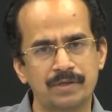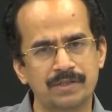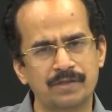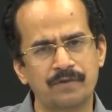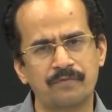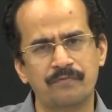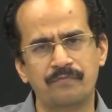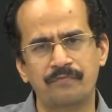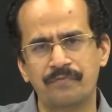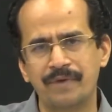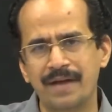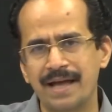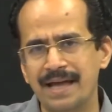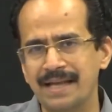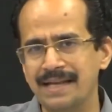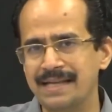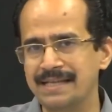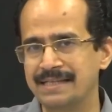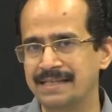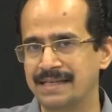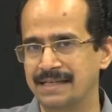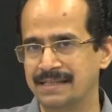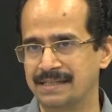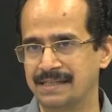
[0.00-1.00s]
it is
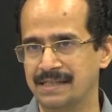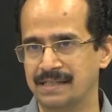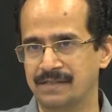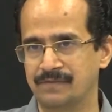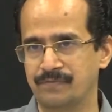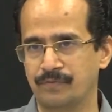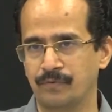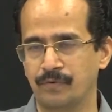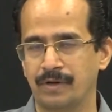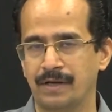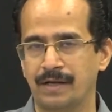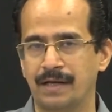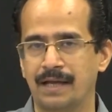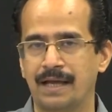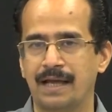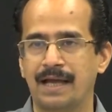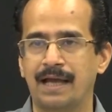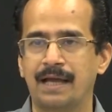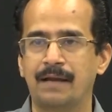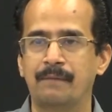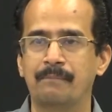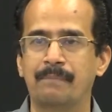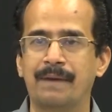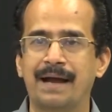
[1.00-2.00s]
followed by,
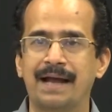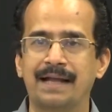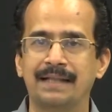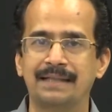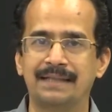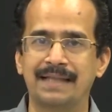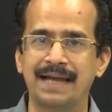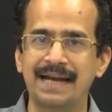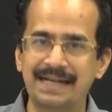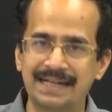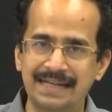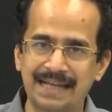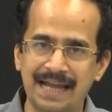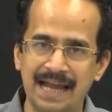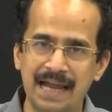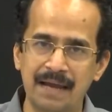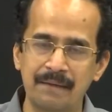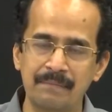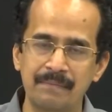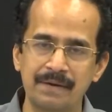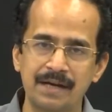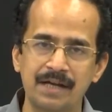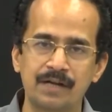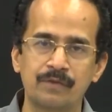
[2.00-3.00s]
it is in
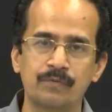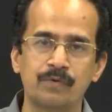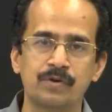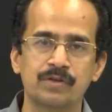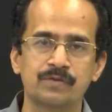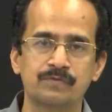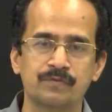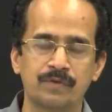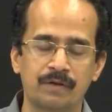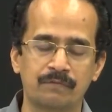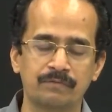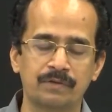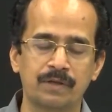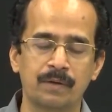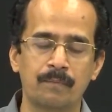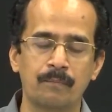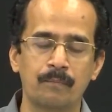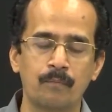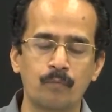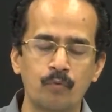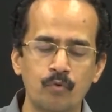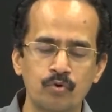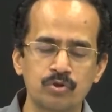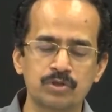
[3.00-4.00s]
some way
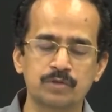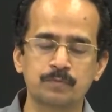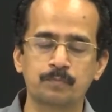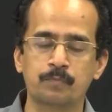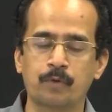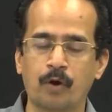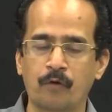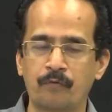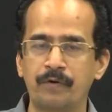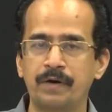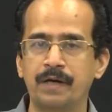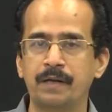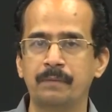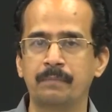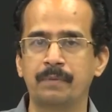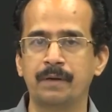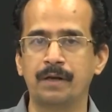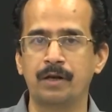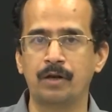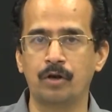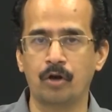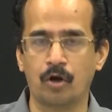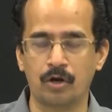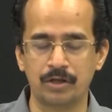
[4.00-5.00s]
was based on the
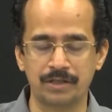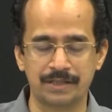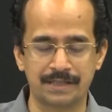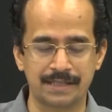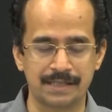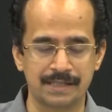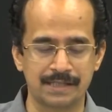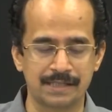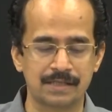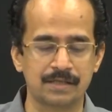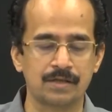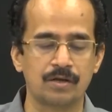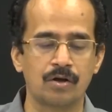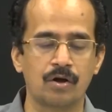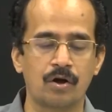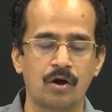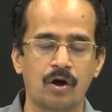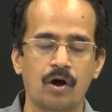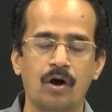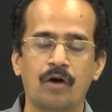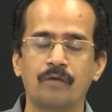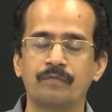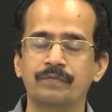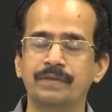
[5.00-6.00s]
failed
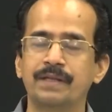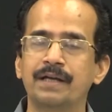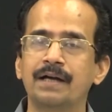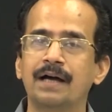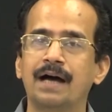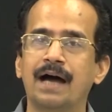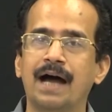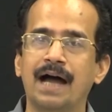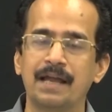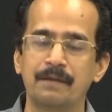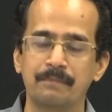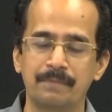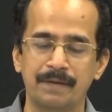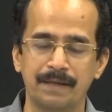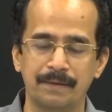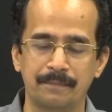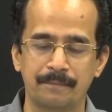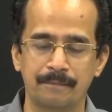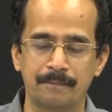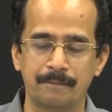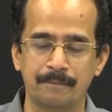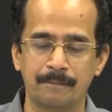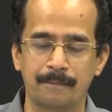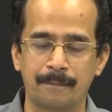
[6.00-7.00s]
technology which they
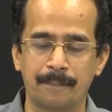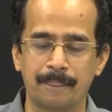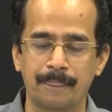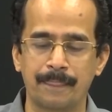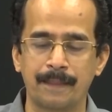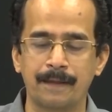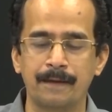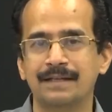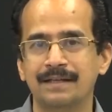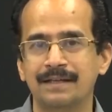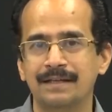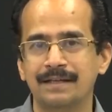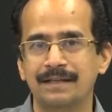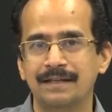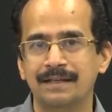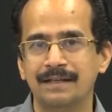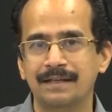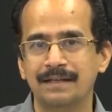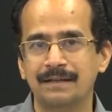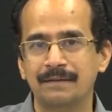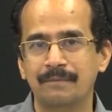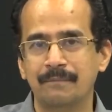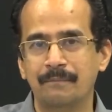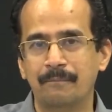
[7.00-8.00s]
use in the
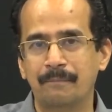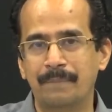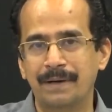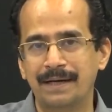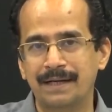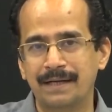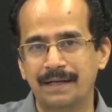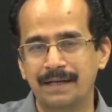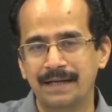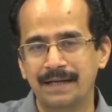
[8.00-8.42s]
stretch computer.